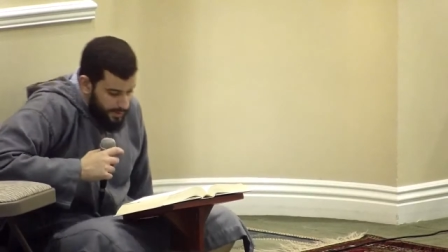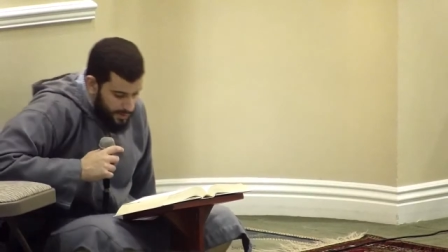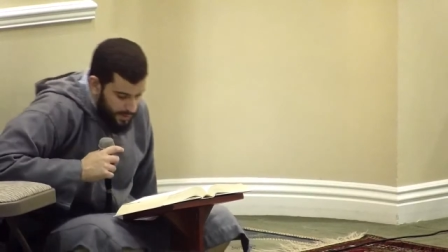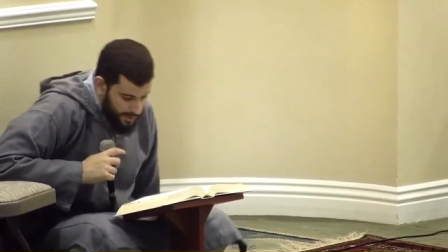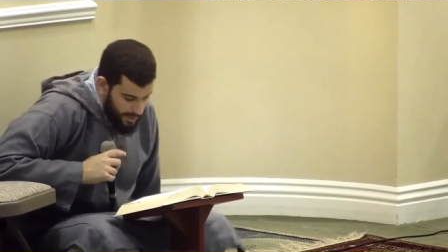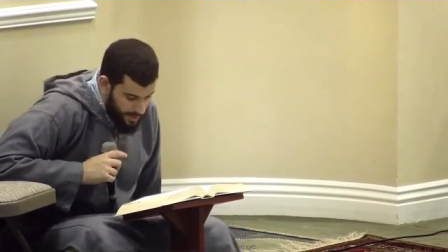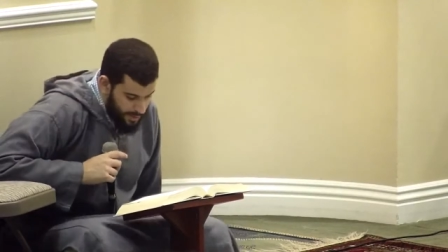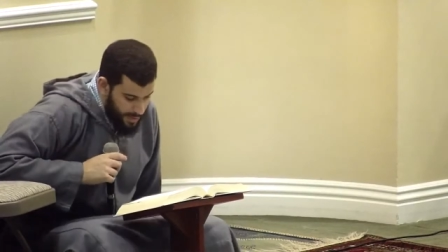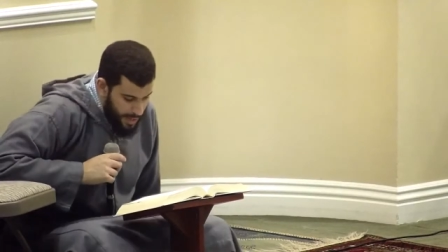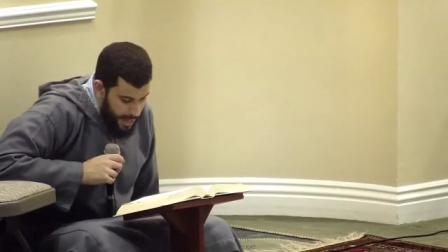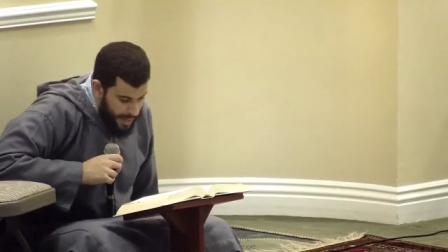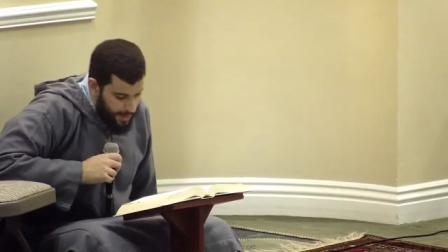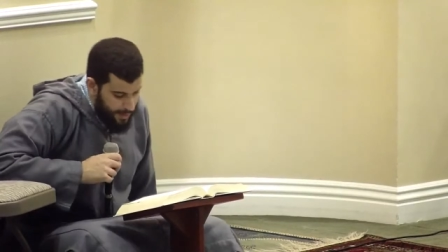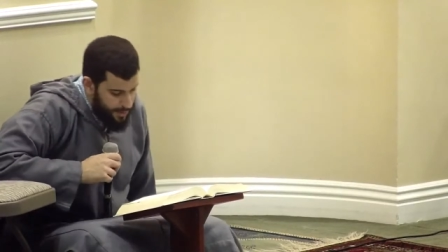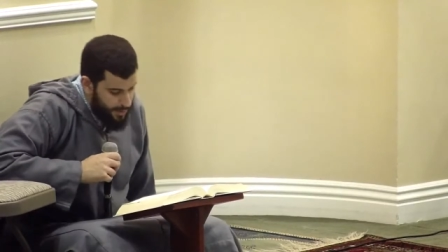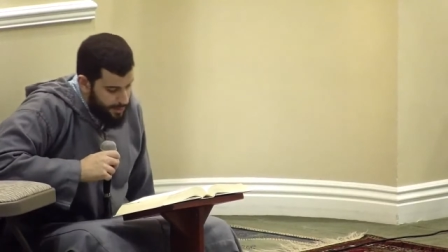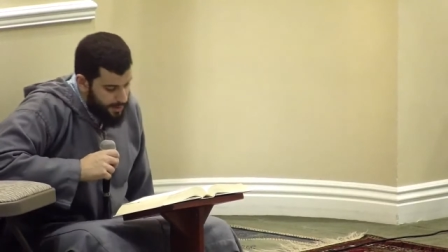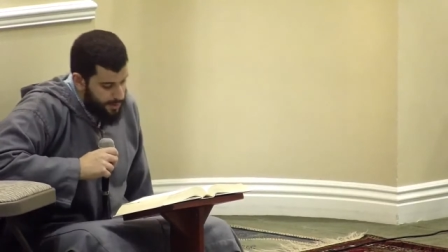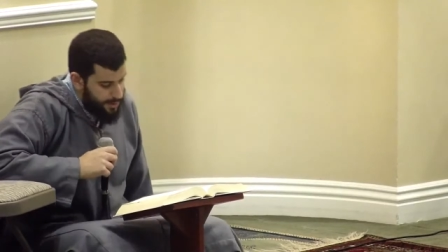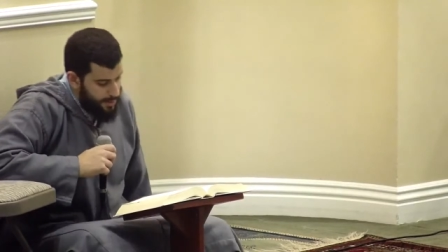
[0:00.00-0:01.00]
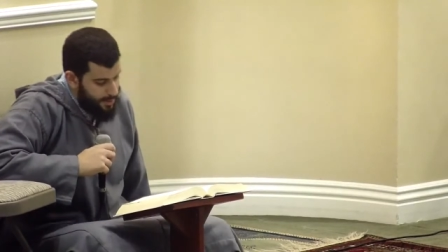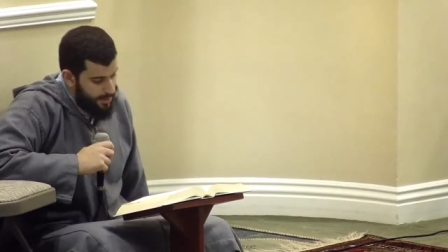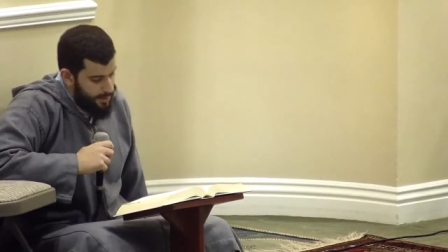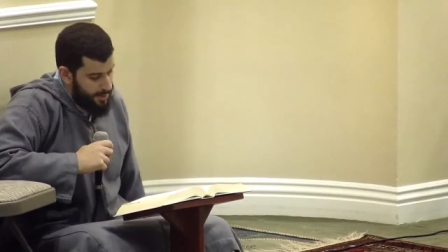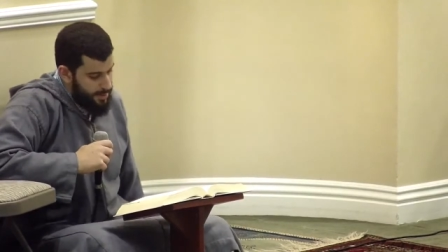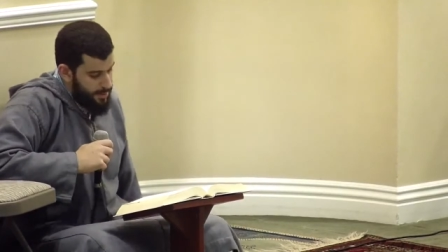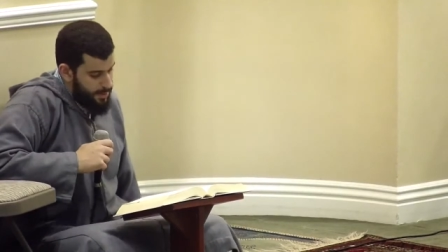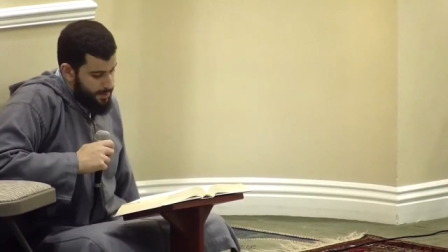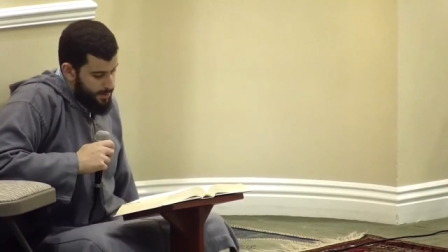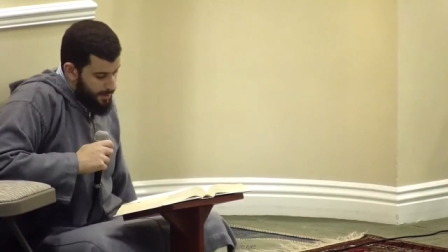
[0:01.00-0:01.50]
Because this is not
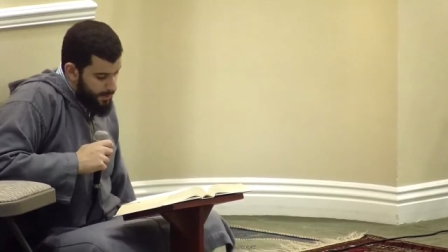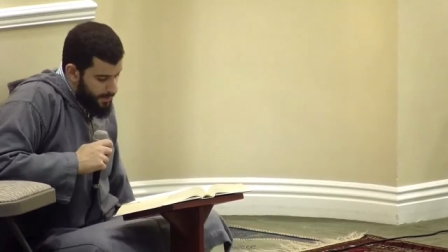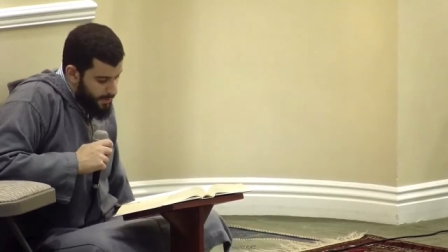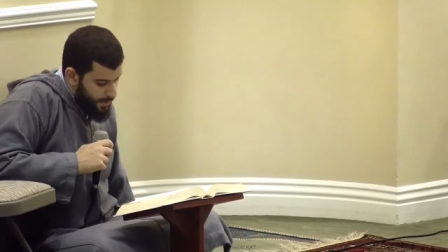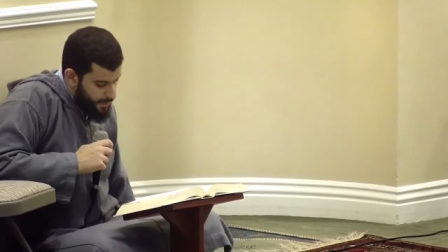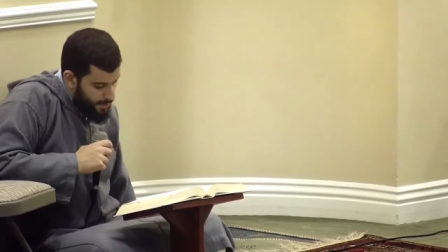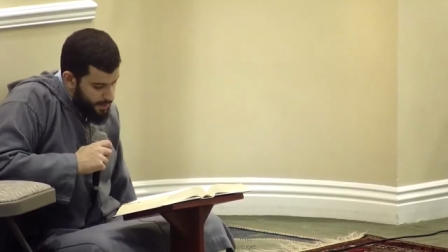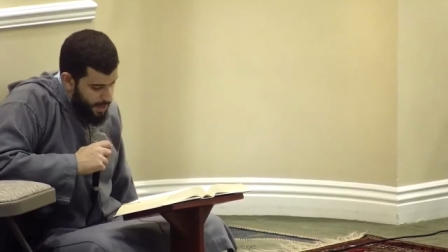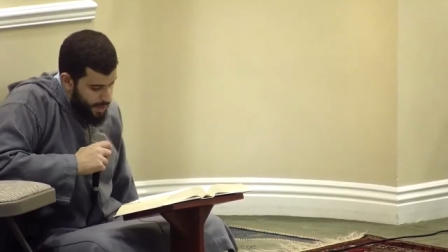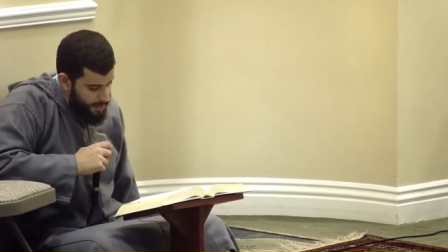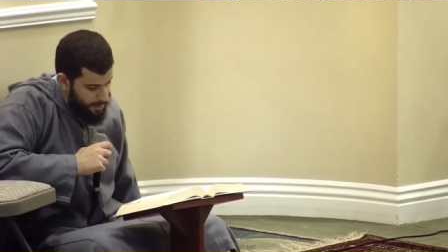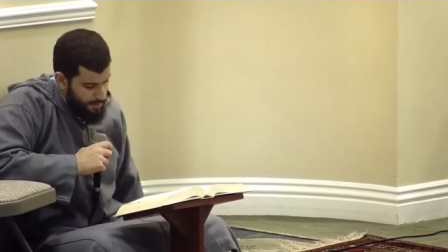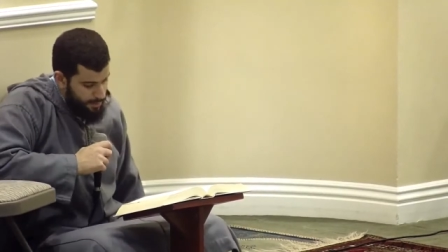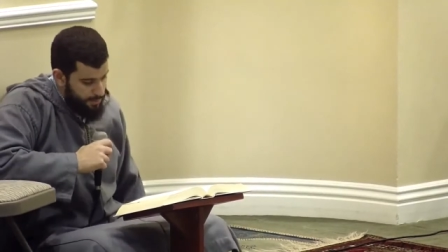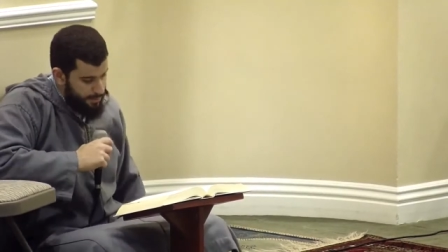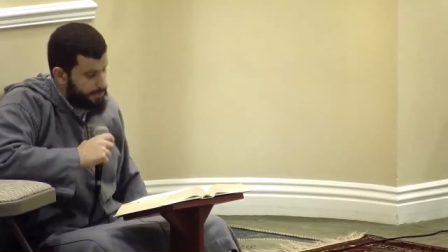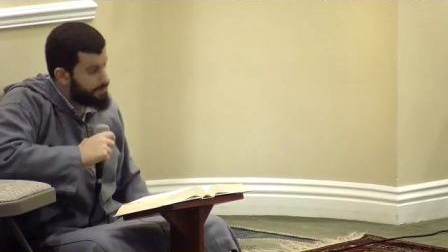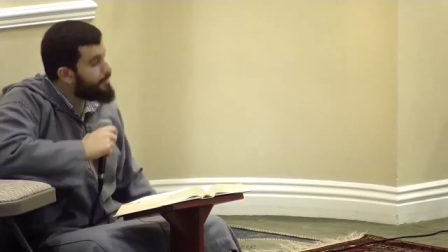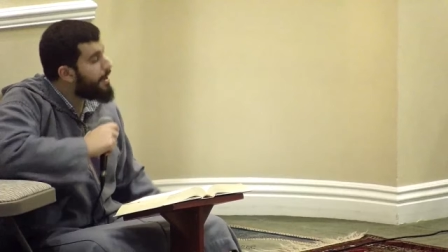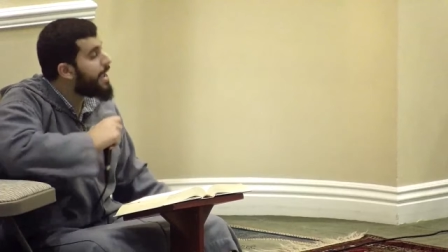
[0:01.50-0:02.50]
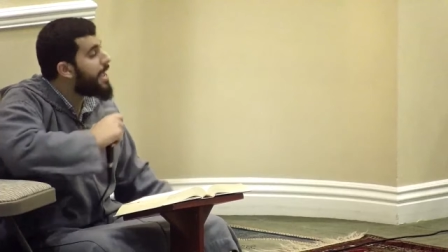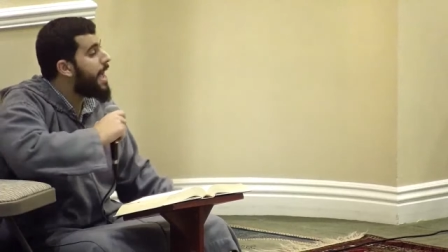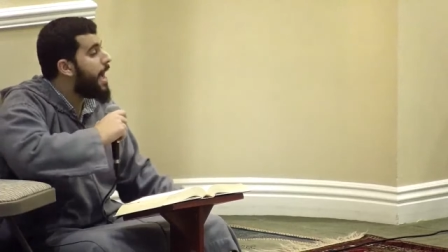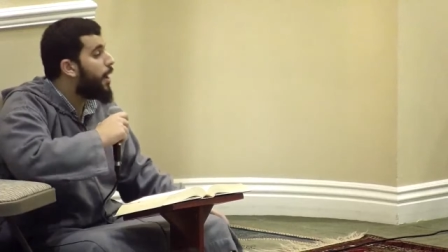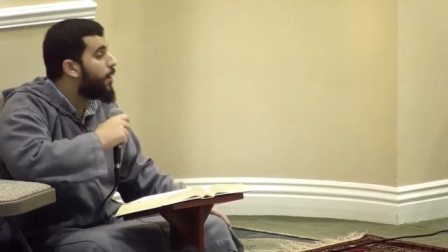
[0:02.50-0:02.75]
this is not